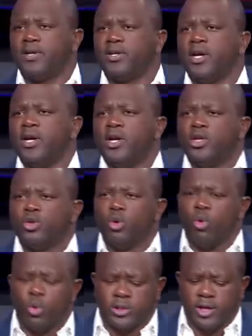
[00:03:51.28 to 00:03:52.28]
and so
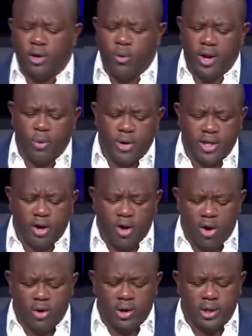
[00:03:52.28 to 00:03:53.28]
caught unaware. Where they
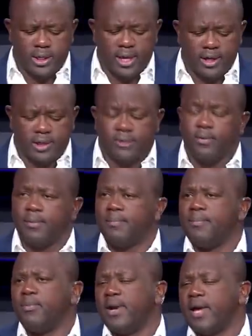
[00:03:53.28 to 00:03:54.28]
are good, I think it's
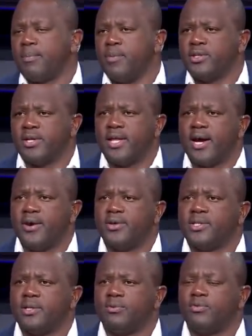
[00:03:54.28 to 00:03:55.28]
from like most of the
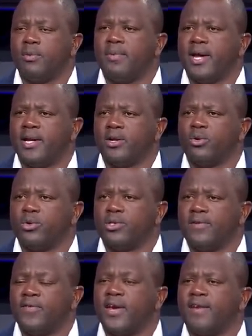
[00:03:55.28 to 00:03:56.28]
Irish teams from line-out
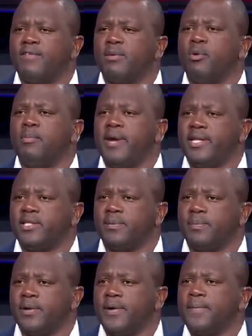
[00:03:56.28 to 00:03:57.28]
launch. If you give them
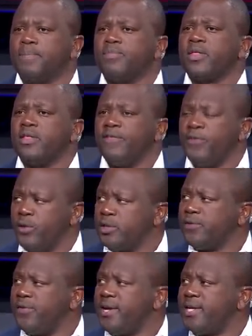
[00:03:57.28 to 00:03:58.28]
momentum, the
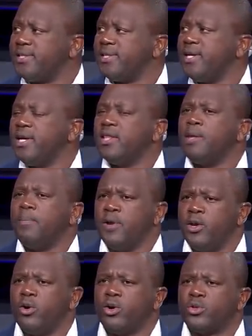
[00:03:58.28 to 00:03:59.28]
first phase, they're
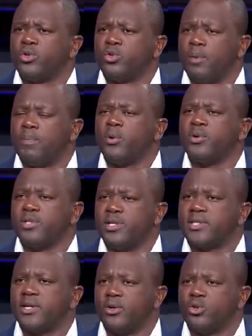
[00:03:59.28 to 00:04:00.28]
pretty hard to stop because they
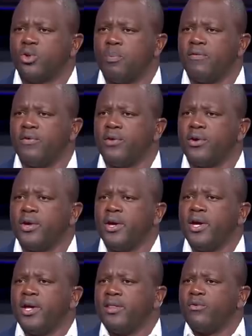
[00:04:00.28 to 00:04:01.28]
stay on top of you.
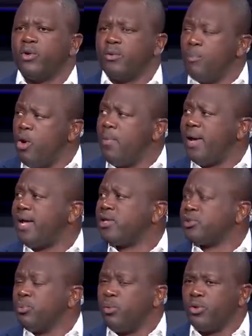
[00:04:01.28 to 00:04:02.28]
They've got mobile,
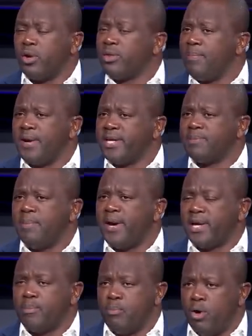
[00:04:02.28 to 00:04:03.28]
small, not the biggest
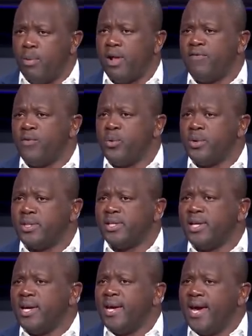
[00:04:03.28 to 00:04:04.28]
pack, mobile forwards,
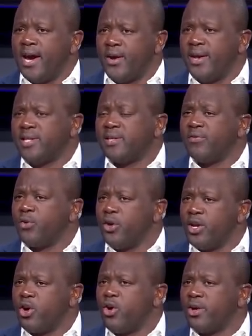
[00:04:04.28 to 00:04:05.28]
aggressive,
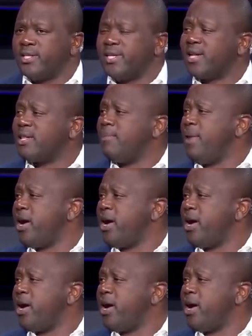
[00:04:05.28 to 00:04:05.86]
good in contact. The